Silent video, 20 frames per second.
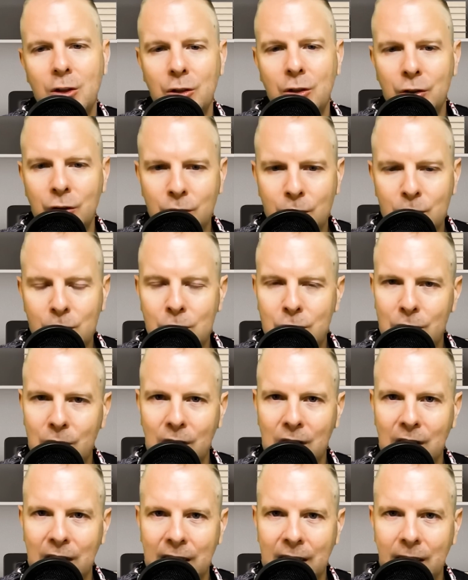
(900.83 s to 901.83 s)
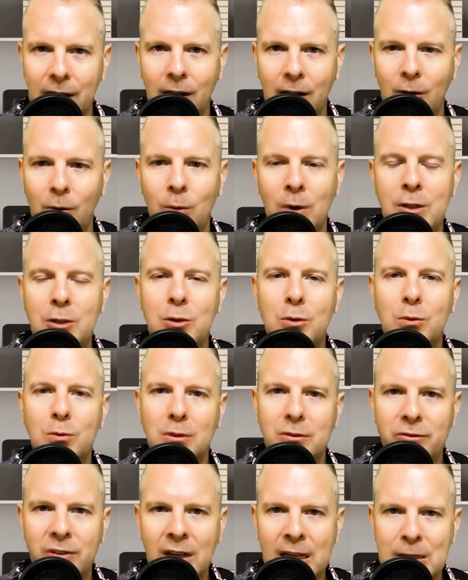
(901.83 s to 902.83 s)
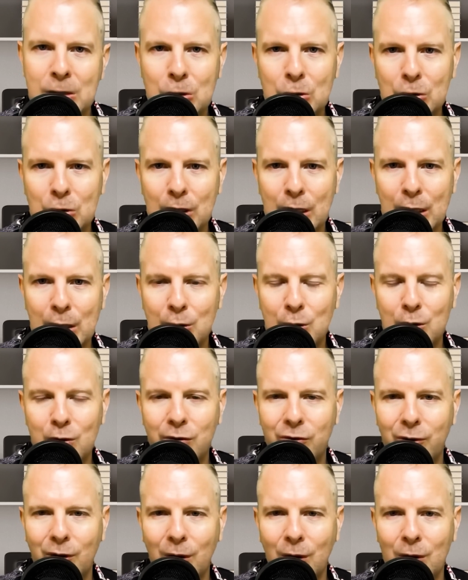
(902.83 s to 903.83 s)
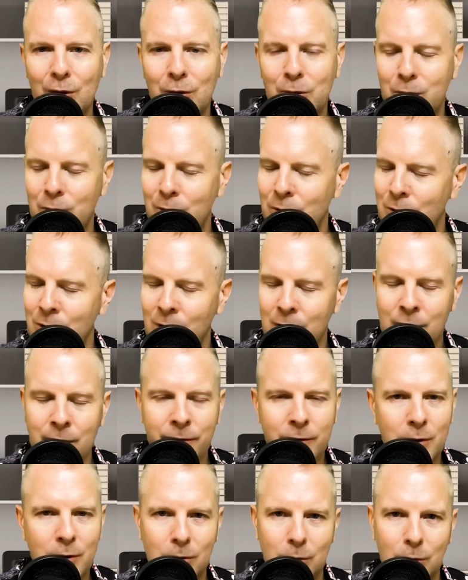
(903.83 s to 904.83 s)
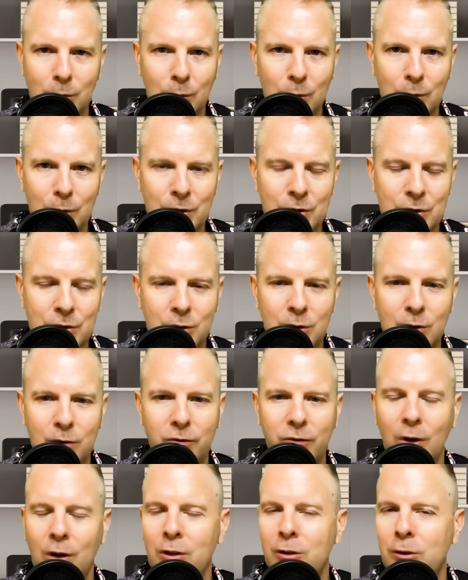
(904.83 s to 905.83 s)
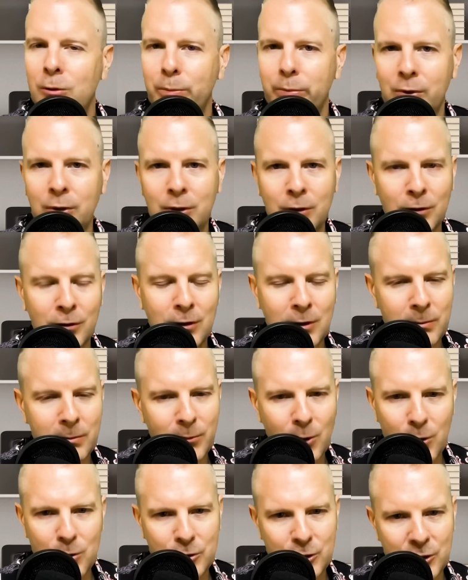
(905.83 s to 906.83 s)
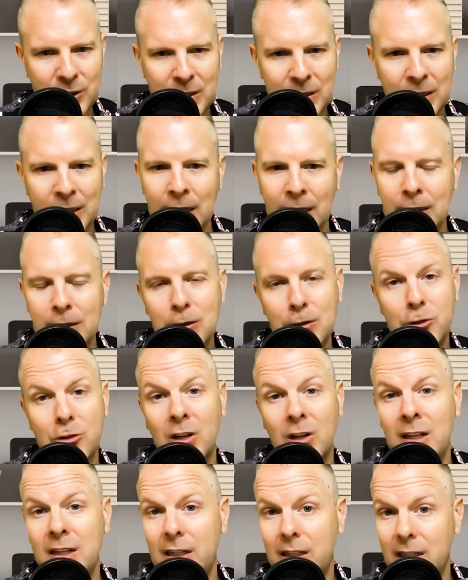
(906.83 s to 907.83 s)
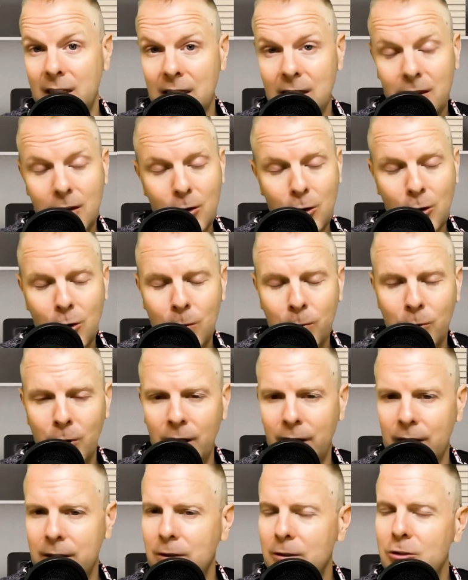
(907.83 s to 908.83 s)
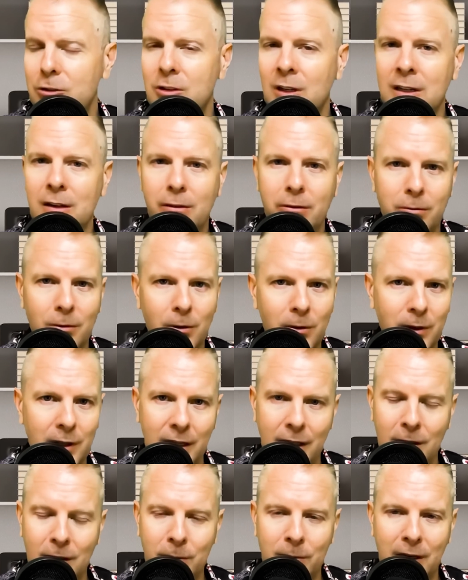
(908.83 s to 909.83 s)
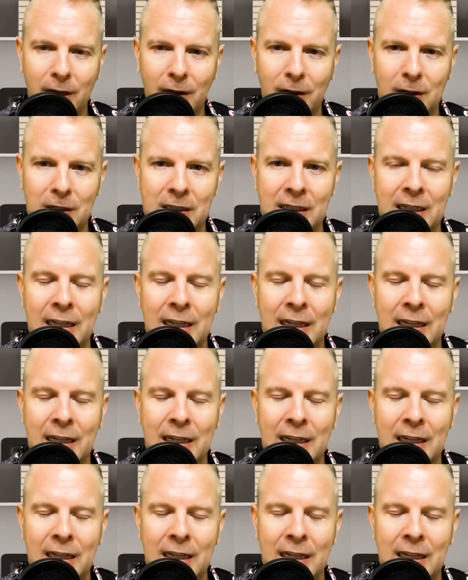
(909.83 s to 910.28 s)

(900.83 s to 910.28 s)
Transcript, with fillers: usually, when you revenge trade, you follow none of your rules. You follow pure emotion. You're trying to hit the home run. You're trying to throw the Hail Mary,